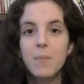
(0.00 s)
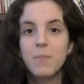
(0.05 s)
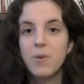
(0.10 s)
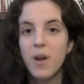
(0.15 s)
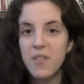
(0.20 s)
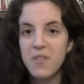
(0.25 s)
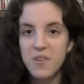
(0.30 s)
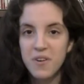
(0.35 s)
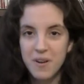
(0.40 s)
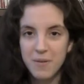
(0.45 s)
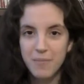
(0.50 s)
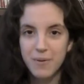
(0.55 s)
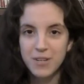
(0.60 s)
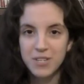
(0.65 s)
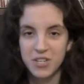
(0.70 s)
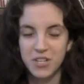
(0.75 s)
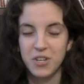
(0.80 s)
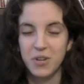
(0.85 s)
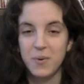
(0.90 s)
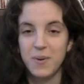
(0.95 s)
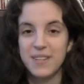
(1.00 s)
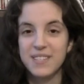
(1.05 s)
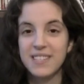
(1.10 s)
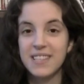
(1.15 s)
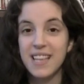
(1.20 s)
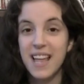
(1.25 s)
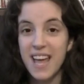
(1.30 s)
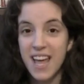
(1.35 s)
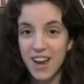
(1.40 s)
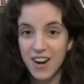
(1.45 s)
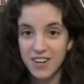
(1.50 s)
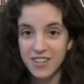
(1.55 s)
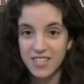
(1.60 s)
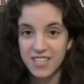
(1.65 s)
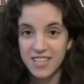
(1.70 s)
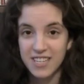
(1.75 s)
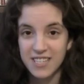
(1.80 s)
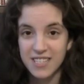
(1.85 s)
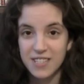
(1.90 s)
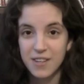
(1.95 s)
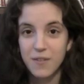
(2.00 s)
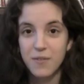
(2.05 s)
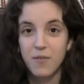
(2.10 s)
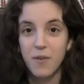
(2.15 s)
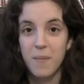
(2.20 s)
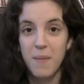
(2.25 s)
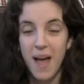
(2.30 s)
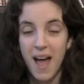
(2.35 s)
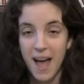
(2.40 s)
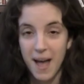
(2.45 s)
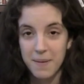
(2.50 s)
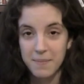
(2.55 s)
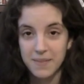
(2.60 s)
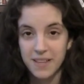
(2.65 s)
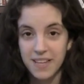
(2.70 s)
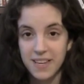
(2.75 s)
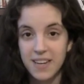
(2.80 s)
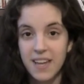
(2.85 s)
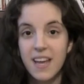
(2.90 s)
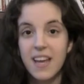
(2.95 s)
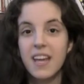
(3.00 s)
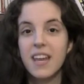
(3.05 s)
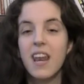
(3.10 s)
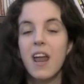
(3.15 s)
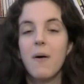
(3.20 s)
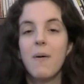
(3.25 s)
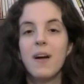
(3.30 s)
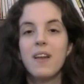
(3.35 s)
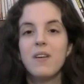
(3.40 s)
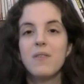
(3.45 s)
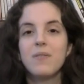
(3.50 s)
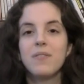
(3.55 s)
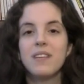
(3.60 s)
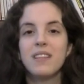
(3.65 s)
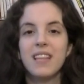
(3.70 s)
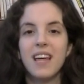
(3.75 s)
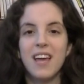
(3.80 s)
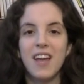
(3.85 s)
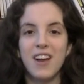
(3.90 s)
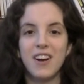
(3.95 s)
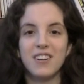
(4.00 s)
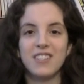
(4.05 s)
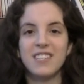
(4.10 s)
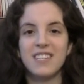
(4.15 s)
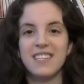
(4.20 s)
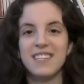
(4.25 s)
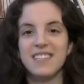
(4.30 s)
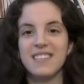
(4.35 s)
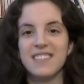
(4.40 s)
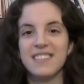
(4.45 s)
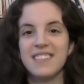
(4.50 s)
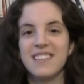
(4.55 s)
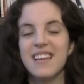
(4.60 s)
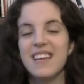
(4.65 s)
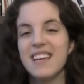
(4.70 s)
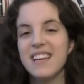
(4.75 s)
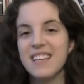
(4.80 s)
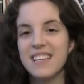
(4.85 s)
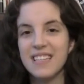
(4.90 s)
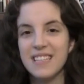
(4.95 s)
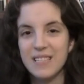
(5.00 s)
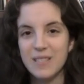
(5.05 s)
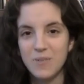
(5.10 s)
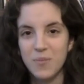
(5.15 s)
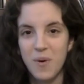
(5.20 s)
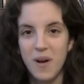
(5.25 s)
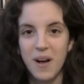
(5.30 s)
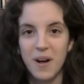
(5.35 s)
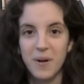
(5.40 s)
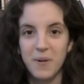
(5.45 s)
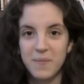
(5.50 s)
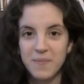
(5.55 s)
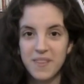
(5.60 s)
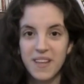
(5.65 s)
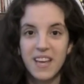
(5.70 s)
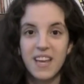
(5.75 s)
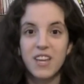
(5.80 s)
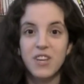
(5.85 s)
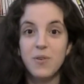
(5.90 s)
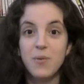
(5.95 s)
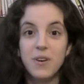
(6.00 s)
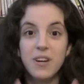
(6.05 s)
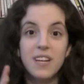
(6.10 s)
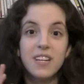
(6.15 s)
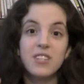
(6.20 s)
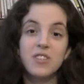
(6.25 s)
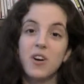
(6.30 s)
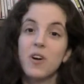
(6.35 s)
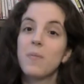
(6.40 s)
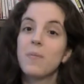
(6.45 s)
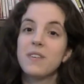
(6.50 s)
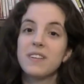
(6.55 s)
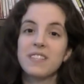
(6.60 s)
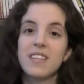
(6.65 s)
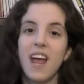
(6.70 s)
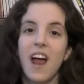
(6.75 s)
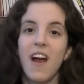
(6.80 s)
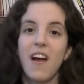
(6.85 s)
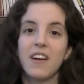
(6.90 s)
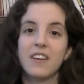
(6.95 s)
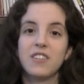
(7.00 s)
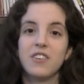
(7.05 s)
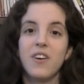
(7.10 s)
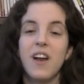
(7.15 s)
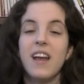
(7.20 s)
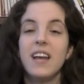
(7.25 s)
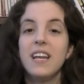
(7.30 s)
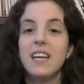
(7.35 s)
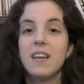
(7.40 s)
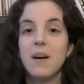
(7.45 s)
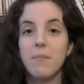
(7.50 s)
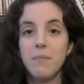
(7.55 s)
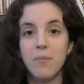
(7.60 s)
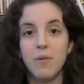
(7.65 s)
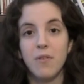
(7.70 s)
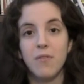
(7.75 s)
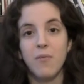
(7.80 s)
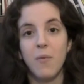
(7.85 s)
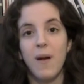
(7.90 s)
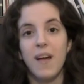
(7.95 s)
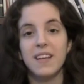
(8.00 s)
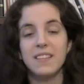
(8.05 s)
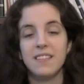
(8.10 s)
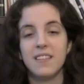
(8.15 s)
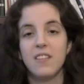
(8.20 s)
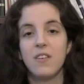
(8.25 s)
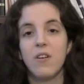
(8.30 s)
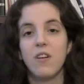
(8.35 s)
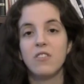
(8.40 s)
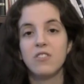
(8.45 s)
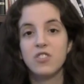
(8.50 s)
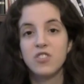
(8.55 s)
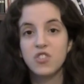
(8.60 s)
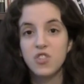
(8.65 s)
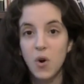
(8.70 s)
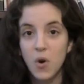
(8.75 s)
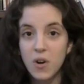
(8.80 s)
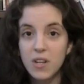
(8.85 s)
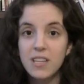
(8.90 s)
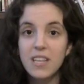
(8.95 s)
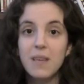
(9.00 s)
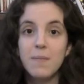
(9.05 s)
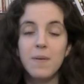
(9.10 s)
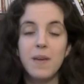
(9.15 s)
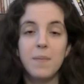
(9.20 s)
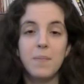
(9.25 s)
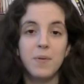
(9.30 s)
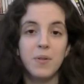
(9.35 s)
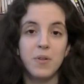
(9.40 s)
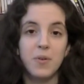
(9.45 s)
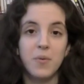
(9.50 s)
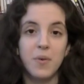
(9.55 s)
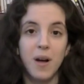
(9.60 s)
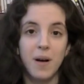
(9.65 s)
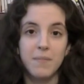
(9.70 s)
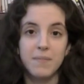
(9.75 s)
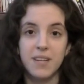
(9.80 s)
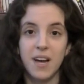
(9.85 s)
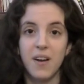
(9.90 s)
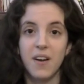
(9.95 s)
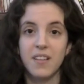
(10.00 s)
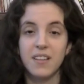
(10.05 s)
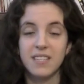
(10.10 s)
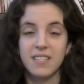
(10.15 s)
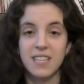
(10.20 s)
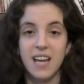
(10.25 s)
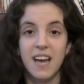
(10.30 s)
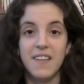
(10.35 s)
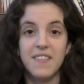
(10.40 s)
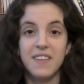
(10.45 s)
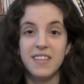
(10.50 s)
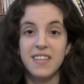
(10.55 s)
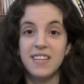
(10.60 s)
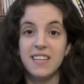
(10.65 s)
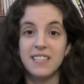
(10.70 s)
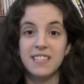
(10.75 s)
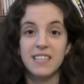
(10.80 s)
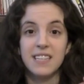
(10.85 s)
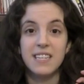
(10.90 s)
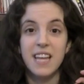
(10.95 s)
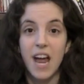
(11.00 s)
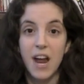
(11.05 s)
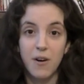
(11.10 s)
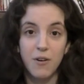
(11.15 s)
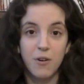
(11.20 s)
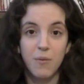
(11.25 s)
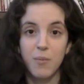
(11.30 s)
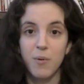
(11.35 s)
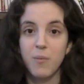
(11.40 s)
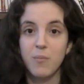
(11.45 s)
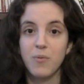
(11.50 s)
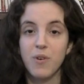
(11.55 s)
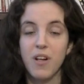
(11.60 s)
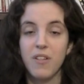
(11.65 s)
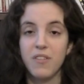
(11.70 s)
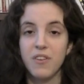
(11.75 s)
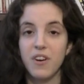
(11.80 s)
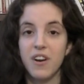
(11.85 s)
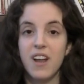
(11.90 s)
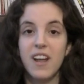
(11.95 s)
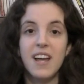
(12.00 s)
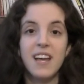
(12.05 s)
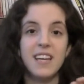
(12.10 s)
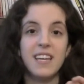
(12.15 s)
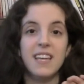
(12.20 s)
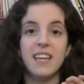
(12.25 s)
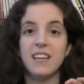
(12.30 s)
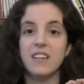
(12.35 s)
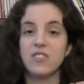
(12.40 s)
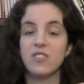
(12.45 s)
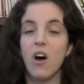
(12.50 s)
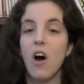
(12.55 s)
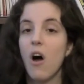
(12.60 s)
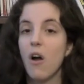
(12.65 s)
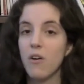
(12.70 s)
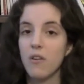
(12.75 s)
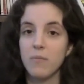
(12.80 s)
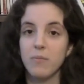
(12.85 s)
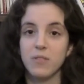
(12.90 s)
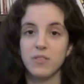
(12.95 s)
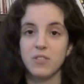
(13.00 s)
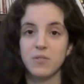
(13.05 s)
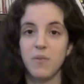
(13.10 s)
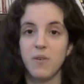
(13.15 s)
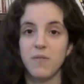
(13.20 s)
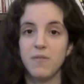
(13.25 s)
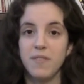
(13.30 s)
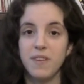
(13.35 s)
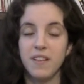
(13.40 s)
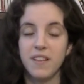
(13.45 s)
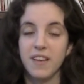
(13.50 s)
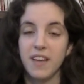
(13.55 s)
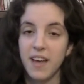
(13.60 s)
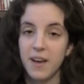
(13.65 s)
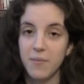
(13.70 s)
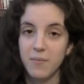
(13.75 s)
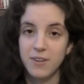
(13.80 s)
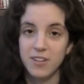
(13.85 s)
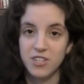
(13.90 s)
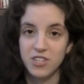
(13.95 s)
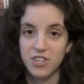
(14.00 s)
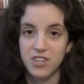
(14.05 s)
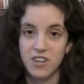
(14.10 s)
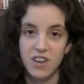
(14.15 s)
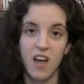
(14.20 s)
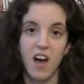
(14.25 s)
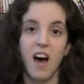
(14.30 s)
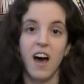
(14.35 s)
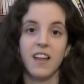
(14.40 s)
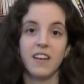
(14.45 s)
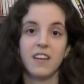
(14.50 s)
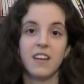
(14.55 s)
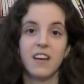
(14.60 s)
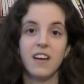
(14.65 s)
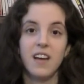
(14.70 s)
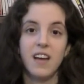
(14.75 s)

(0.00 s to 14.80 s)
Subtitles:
Brother number two is Laertes from Hamlet. Now, I know that Laertes is, well, you could interpret his character any number of ways, and there are certainly people who come down on the side that he is a terrible brother, he is horrible to Ophelia, and we should not